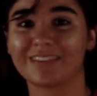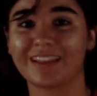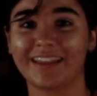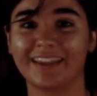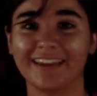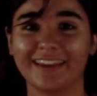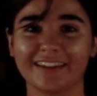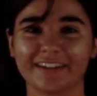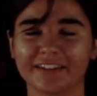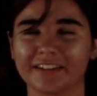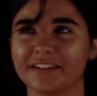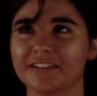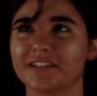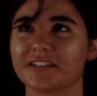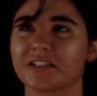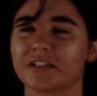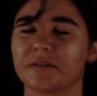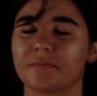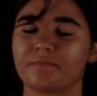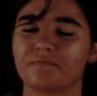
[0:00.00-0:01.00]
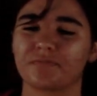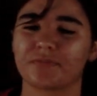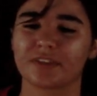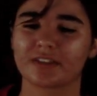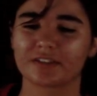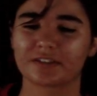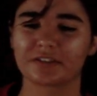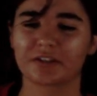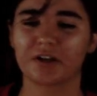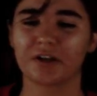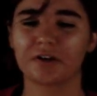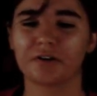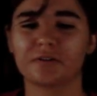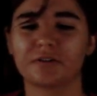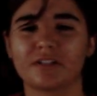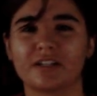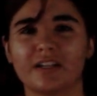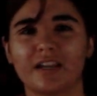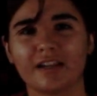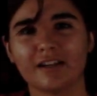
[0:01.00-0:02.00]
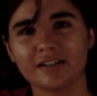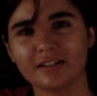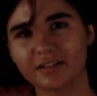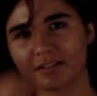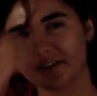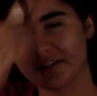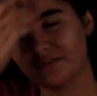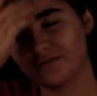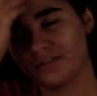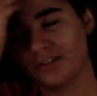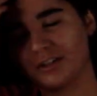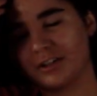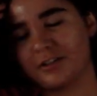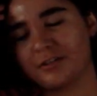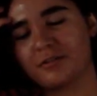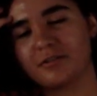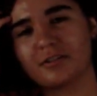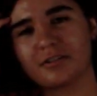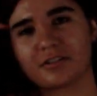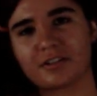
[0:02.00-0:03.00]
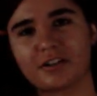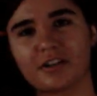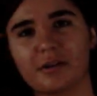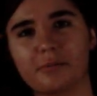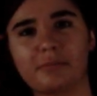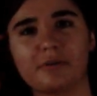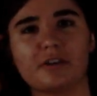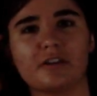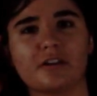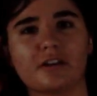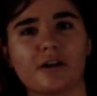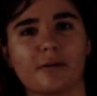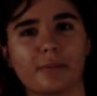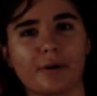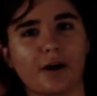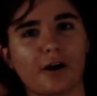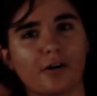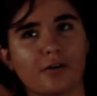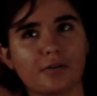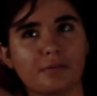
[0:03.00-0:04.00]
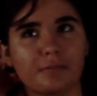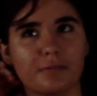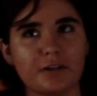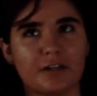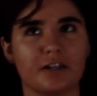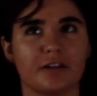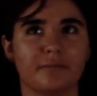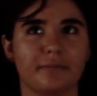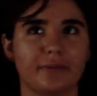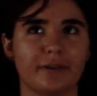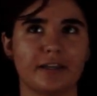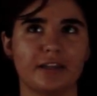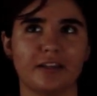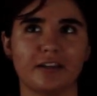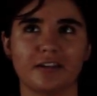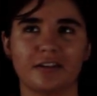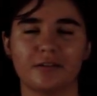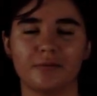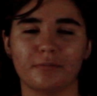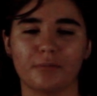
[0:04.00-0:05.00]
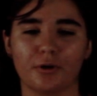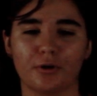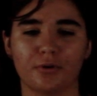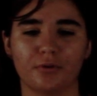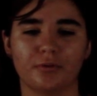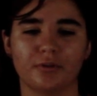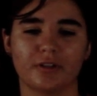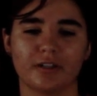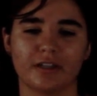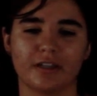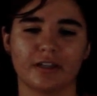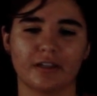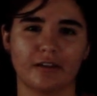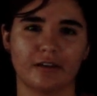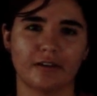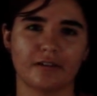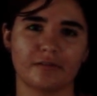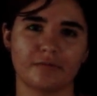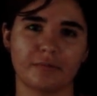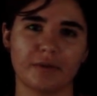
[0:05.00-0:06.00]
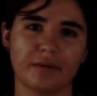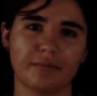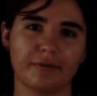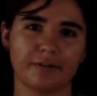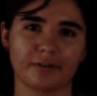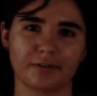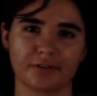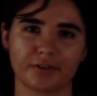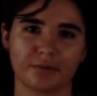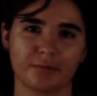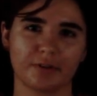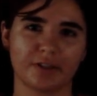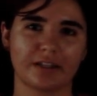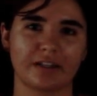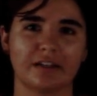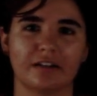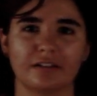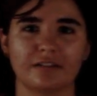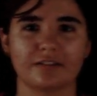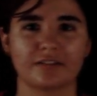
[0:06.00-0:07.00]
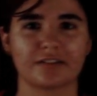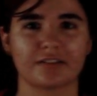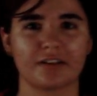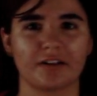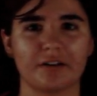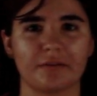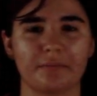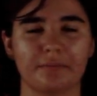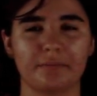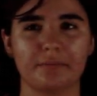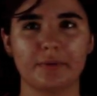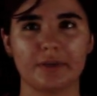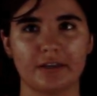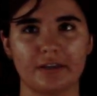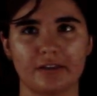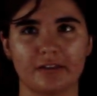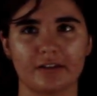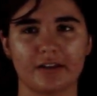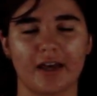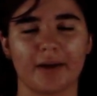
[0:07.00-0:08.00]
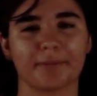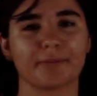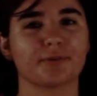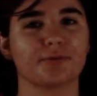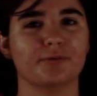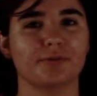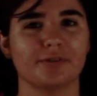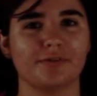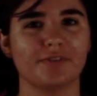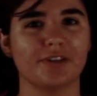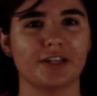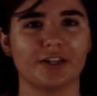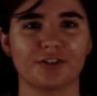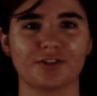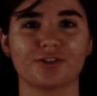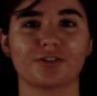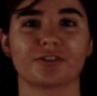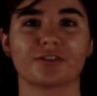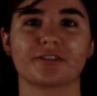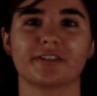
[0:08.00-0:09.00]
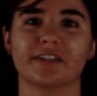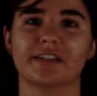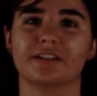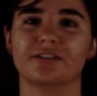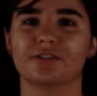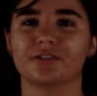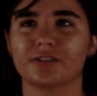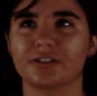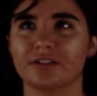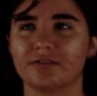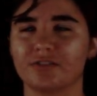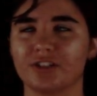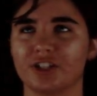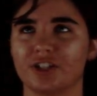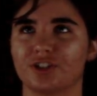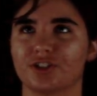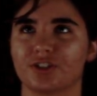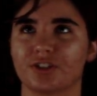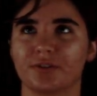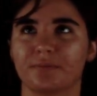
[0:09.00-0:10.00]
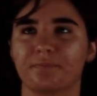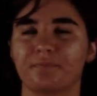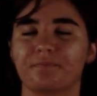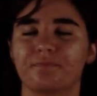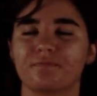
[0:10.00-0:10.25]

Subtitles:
Hey guys! So today's video is going to be about mean, median, and mode, and maybe also we'll get into some mean, absolute deviation, or standard deviation.